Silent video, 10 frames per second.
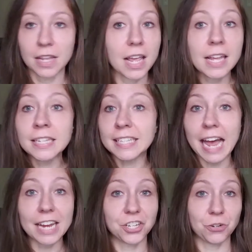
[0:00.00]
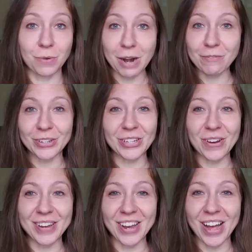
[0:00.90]
inside you, whatever is
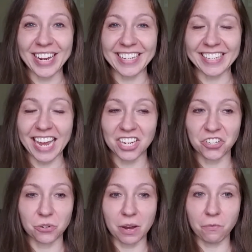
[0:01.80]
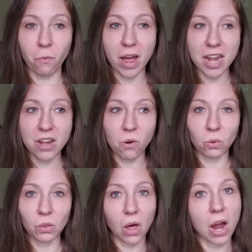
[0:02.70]
going on inside you of what no
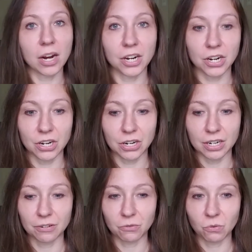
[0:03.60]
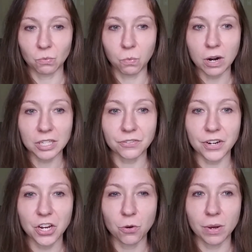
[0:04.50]
longer works for
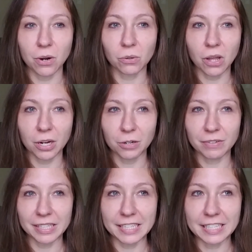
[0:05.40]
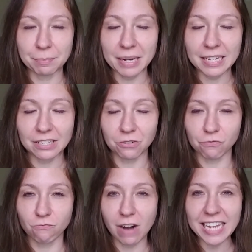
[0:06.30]
you, what no longer really speaks or
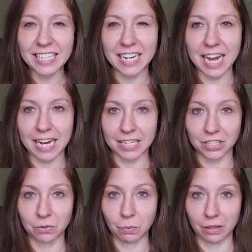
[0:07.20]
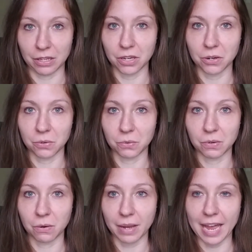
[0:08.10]
resonates with you,
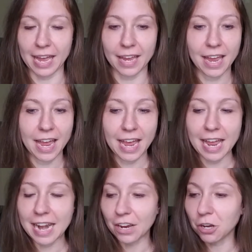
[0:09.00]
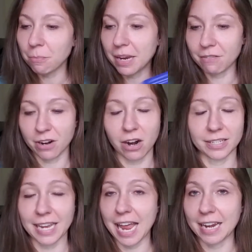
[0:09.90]
okay? And it could be in regards
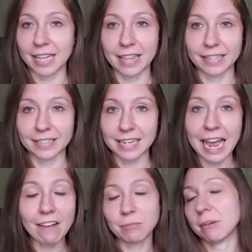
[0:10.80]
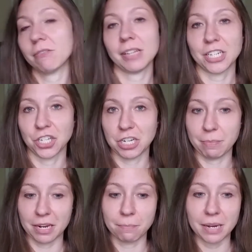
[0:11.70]
to anything. It doesn't have to be a relationship.
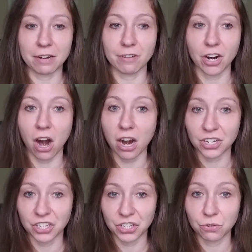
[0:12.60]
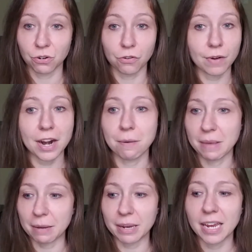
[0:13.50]
It can be in regards to career.
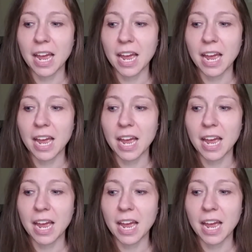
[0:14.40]
Maybe